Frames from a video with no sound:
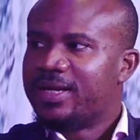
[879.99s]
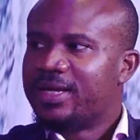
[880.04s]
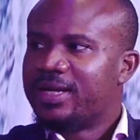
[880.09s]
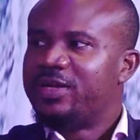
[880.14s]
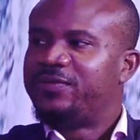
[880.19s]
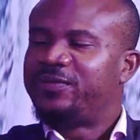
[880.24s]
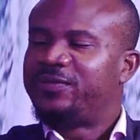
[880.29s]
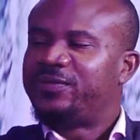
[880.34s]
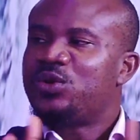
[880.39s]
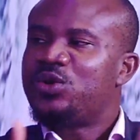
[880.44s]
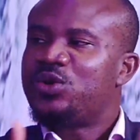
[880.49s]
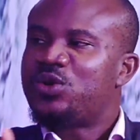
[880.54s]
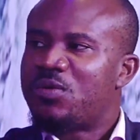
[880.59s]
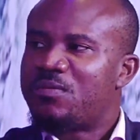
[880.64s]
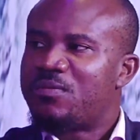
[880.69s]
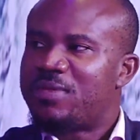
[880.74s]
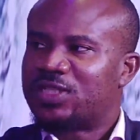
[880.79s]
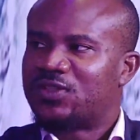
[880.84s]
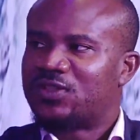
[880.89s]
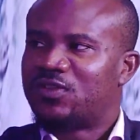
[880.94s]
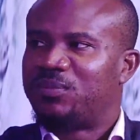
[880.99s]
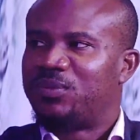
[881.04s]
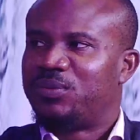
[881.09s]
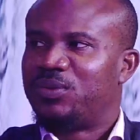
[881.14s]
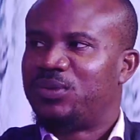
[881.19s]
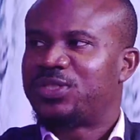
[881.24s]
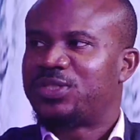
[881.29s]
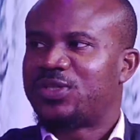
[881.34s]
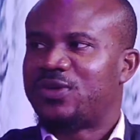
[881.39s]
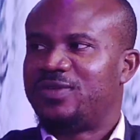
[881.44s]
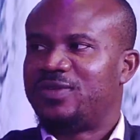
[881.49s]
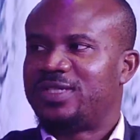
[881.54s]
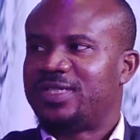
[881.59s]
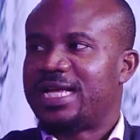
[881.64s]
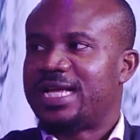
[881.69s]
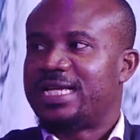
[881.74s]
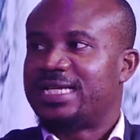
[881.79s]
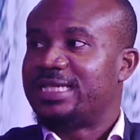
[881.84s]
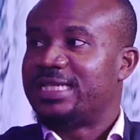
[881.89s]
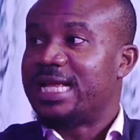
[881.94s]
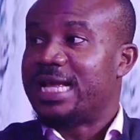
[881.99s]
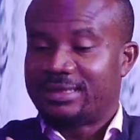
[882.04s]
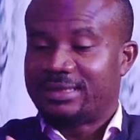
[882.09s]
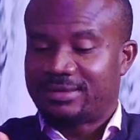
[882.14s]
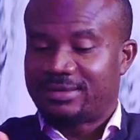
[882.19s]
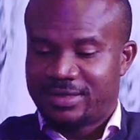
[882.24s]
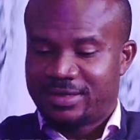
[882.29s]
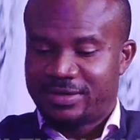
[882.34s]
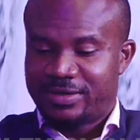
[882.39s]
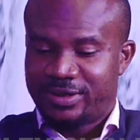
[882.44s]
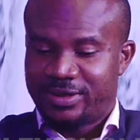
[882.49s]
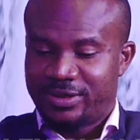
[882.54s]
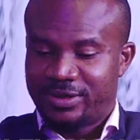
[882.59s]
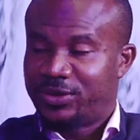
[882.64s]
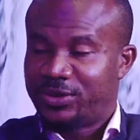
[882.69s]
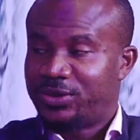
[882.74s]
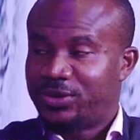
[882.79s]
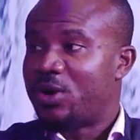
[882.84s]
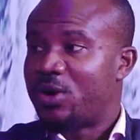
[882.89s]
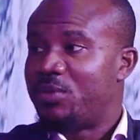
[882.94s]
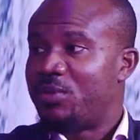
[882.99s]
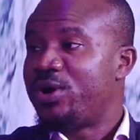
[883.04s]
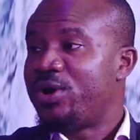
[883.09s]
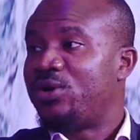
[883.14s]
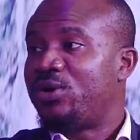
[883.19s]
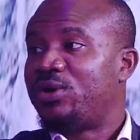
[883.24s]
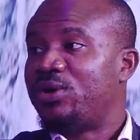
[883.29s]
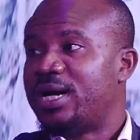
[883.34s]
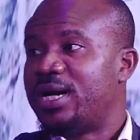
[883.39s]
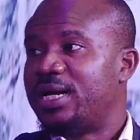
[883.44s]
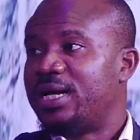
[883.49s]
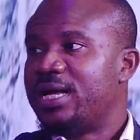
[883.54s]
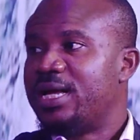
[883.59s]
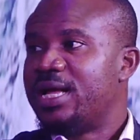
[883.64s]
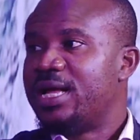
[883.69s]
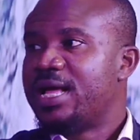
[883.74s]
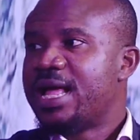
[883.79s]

the few numbers of police officers that they, they know that will be on ground.